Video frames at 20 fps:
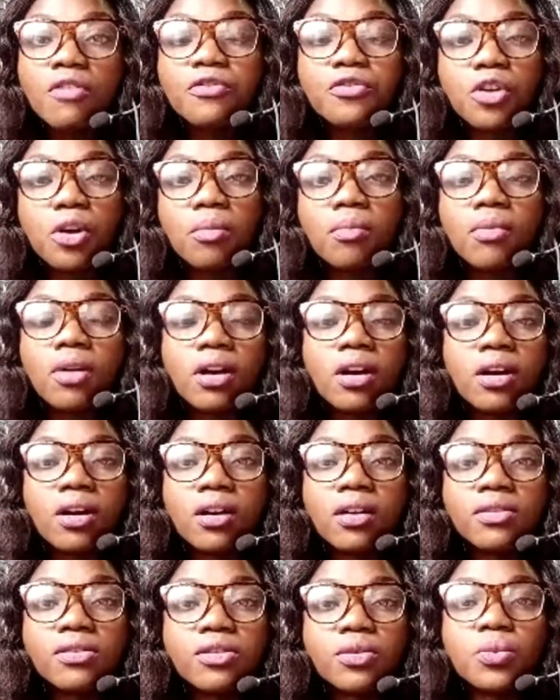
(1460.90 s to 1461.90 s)

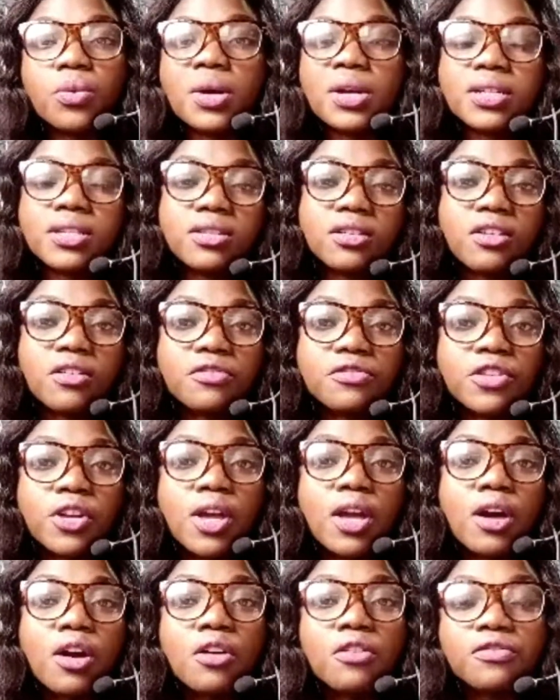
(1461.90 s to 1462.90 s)
the words of
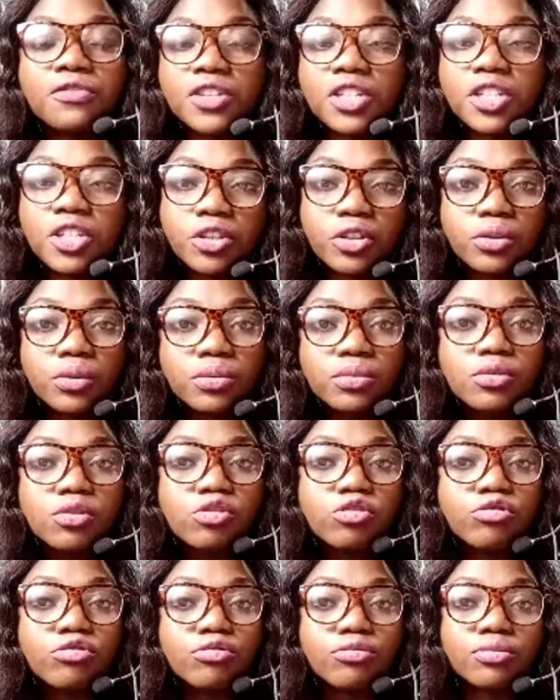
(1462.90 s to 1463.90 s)
a video
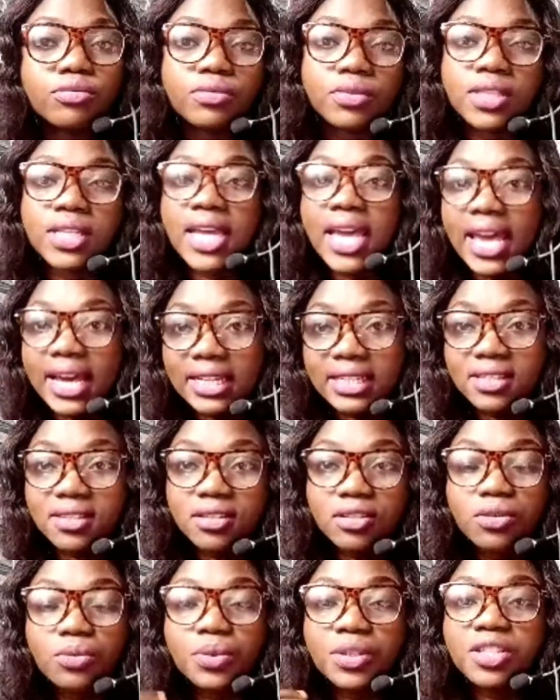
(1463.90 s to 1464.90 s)
to
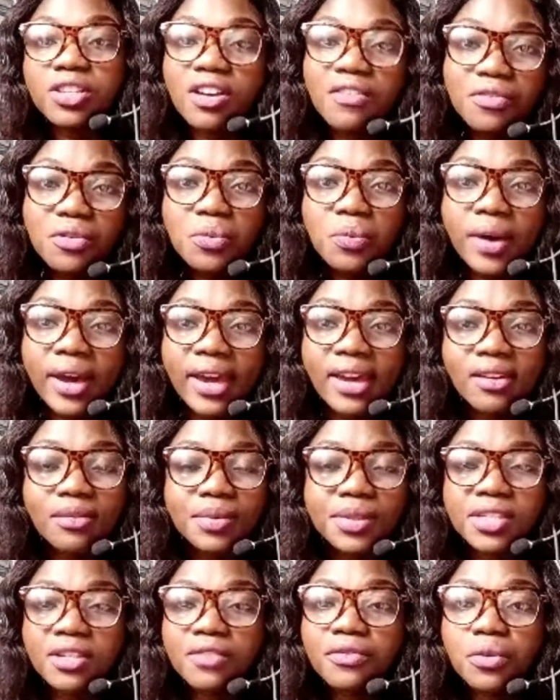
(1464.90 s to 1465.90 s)
text. So whichever way,
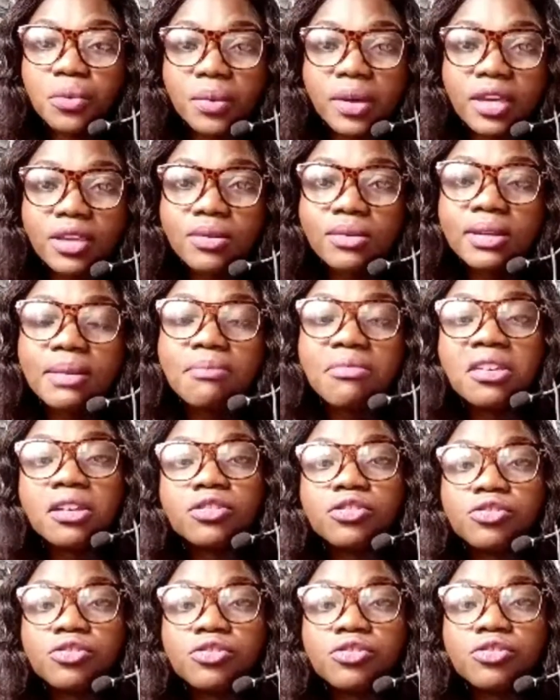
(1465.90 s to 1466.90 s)
you can be
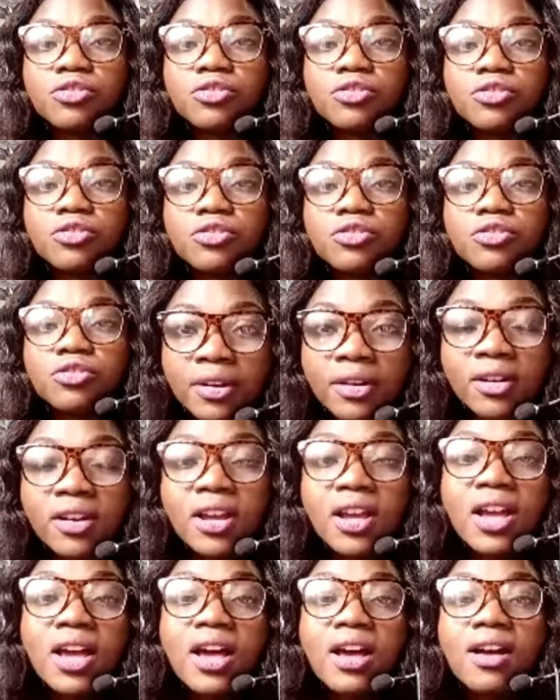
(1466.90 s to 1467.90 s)
a transcriber.
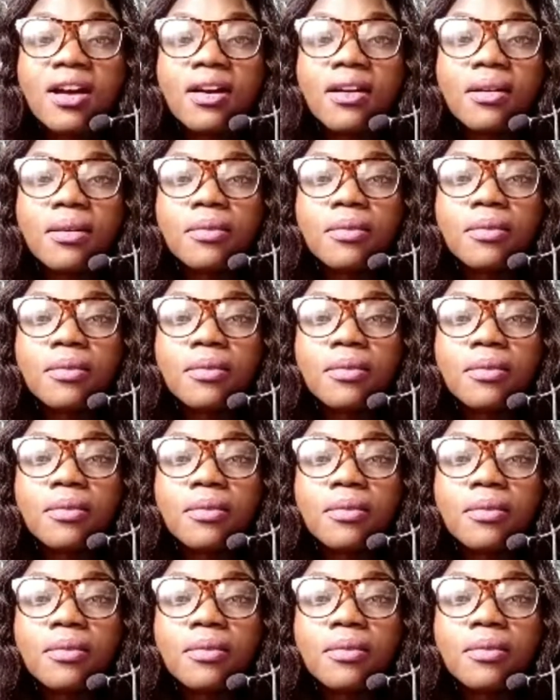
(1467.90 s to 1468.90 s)

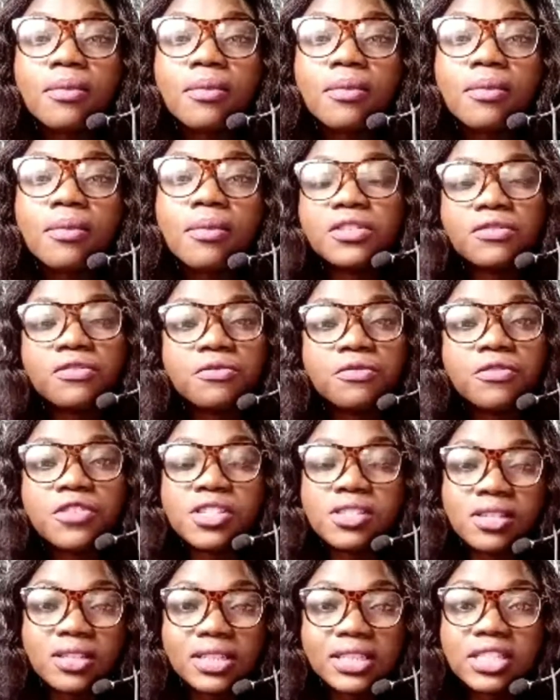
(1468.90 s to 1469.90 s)
For the sake of
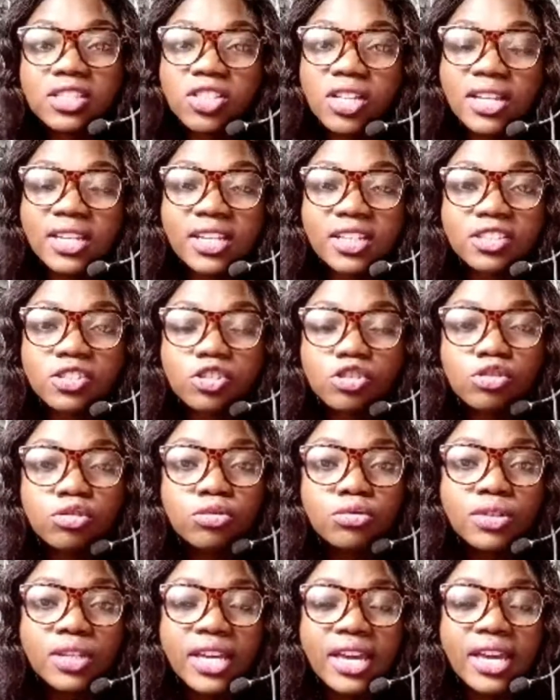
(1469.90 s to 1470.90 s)
physically
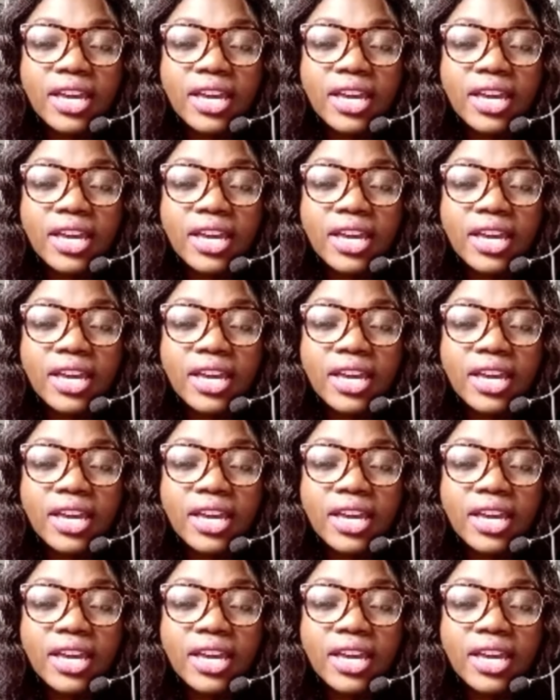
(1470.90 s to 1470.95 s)
challenged,